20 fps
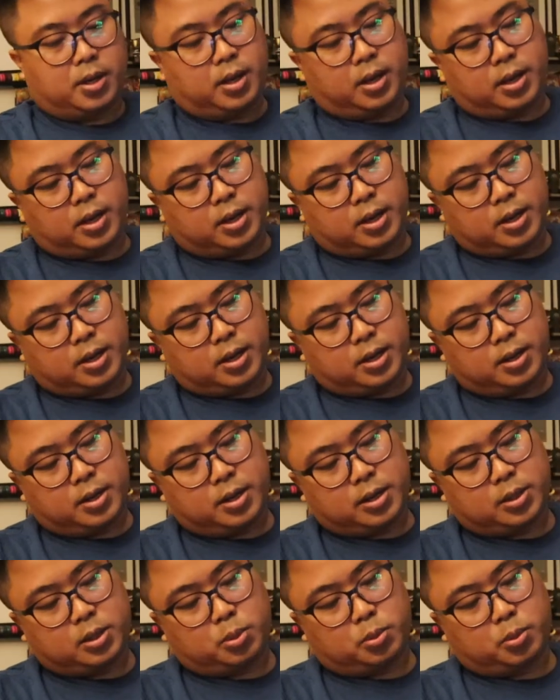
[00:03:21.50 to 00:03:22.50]

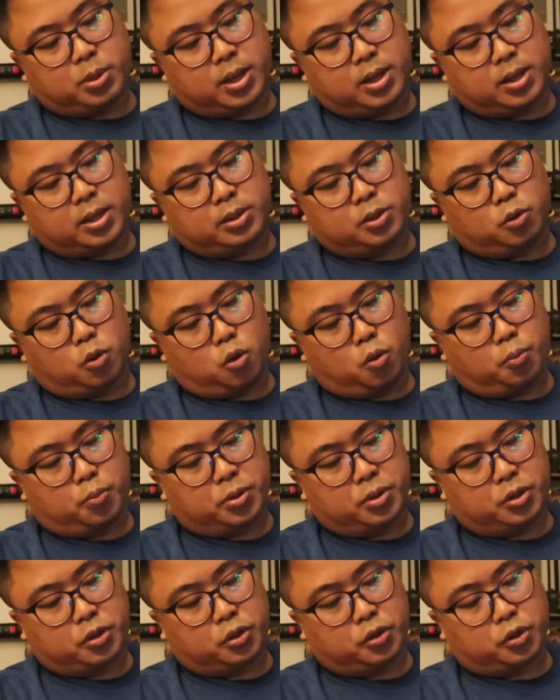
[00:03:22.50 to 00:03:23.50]
And as well as
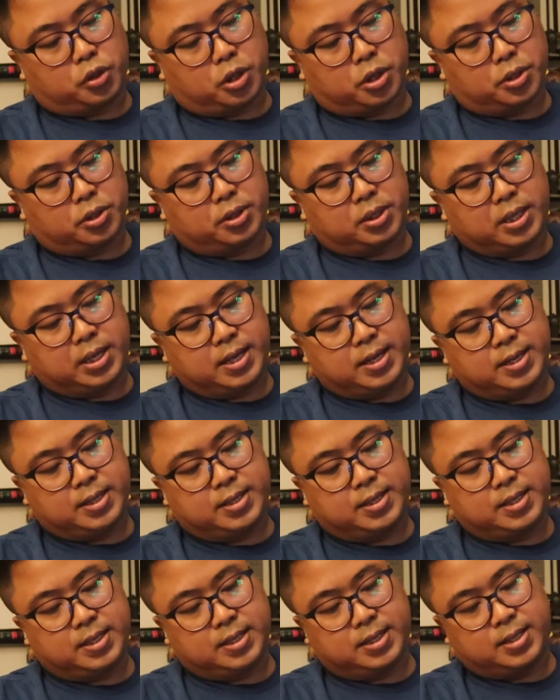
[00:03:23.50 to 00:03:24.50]
open source
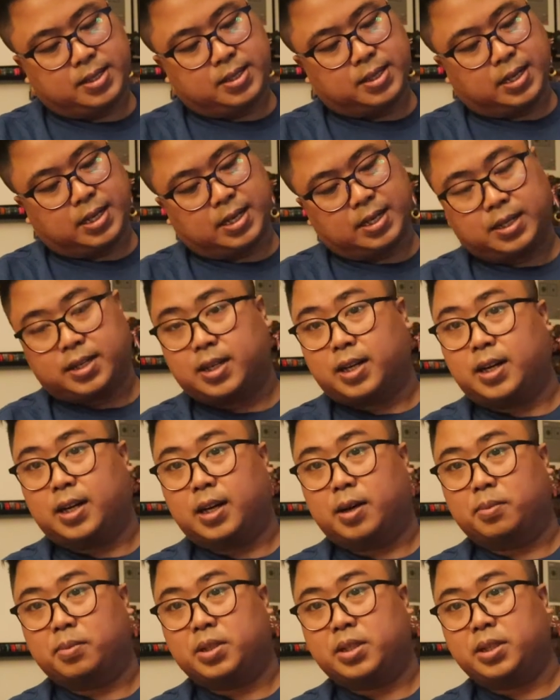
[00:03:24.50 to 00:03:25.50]

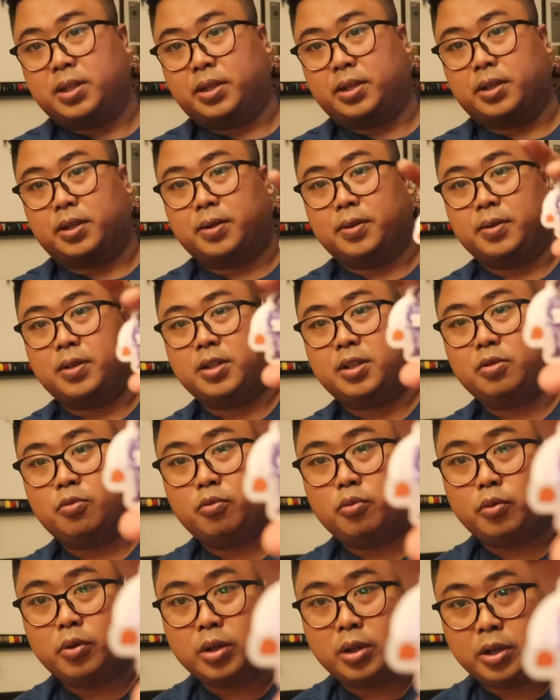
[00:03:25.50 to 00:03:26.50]
indeed.com sticker, this is a
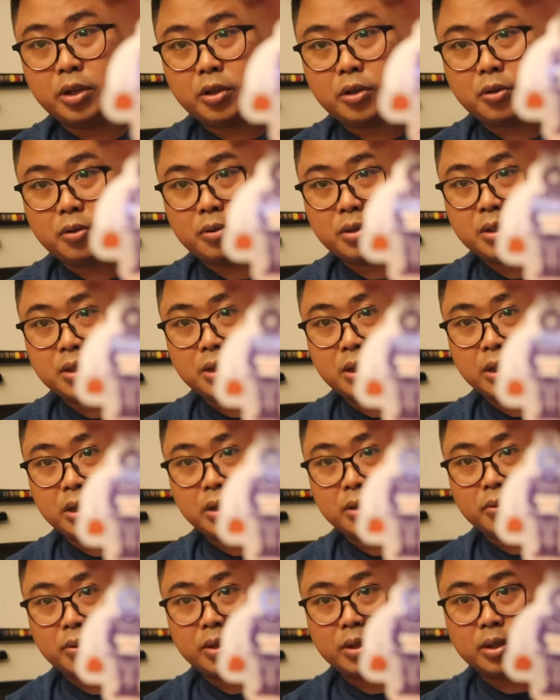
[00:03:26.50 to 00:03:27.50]
really cute
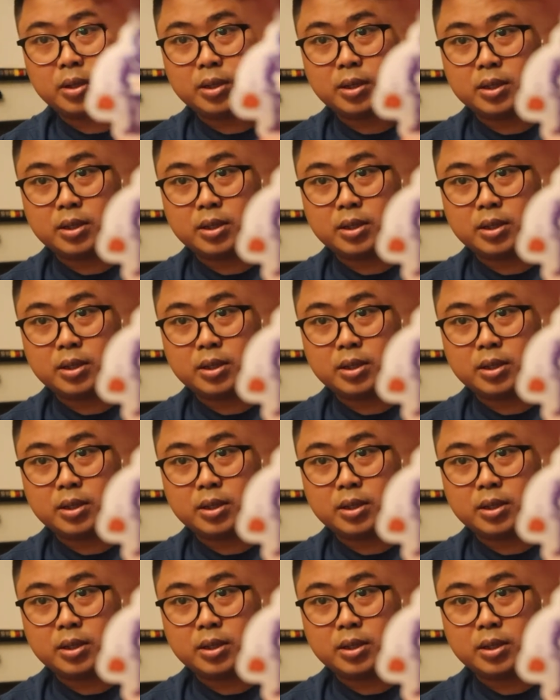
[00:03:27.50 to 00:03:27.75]
sticker with it.